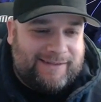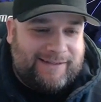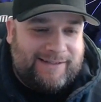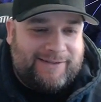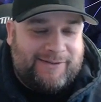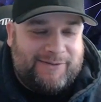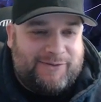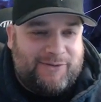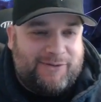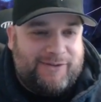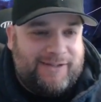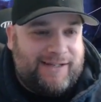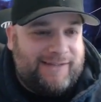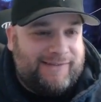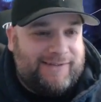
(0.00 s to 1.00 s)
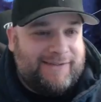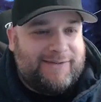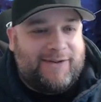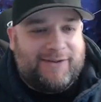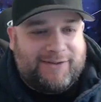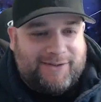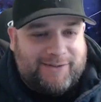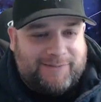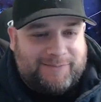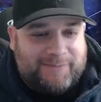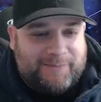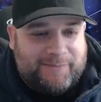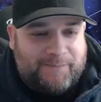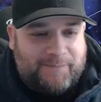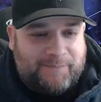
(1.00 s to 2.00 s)
couldn't troll you guys any longer.
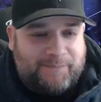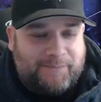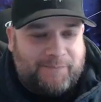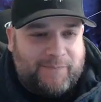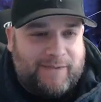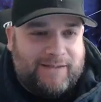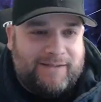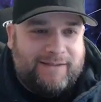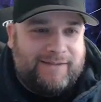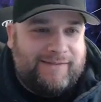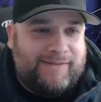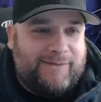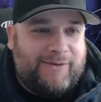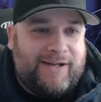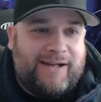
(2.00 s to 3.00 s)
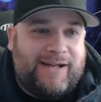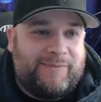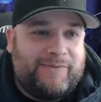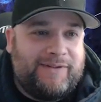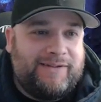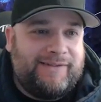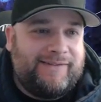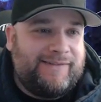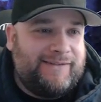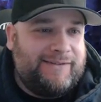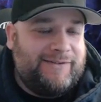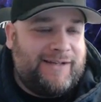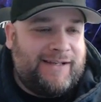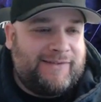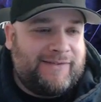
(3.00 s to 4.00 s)
See what happens.
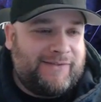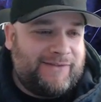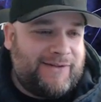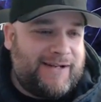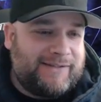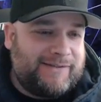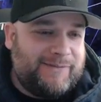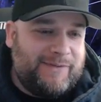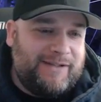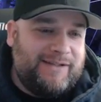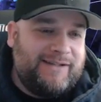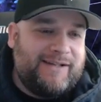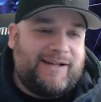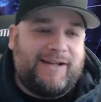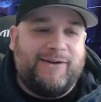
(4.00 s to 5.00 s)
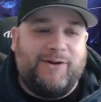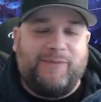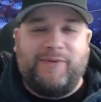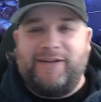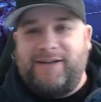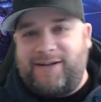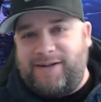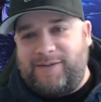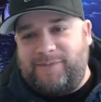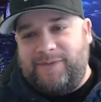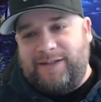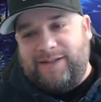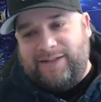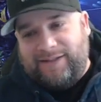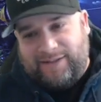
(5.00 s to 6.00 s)
You guys distracted me, and I opened up
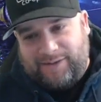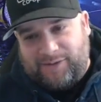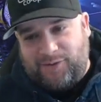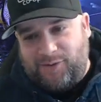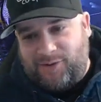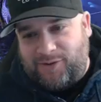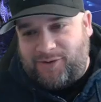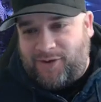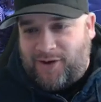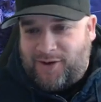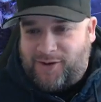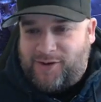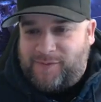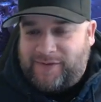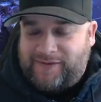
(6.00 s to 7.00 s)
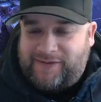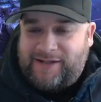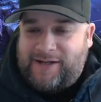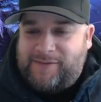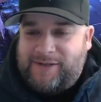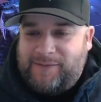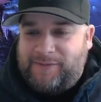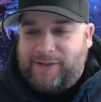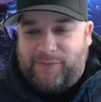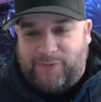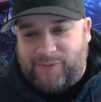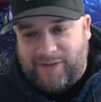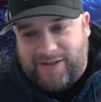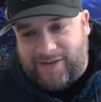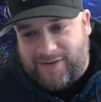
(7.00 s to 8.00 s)
Google Chrome to see how many
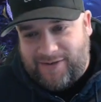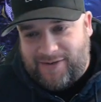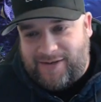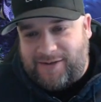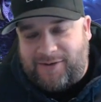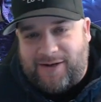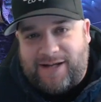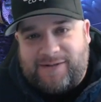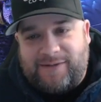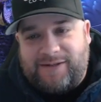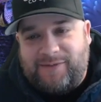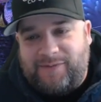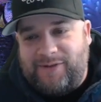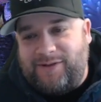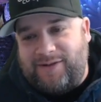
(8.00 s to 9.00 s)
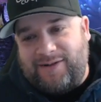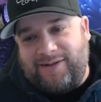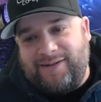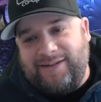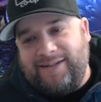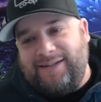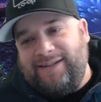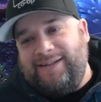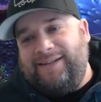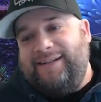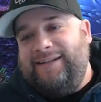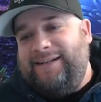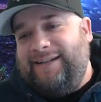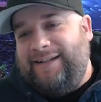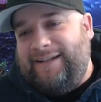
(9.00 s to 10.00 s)
people were here, and it crashed my computer.
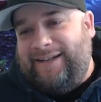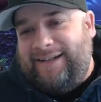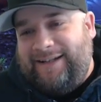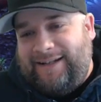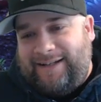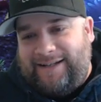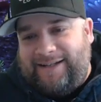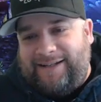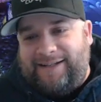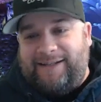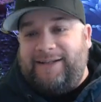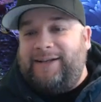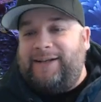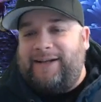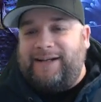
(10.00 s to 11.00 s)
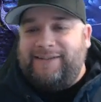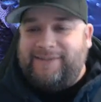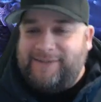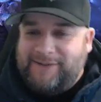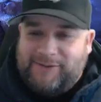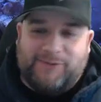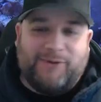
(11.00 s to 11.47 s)
I see you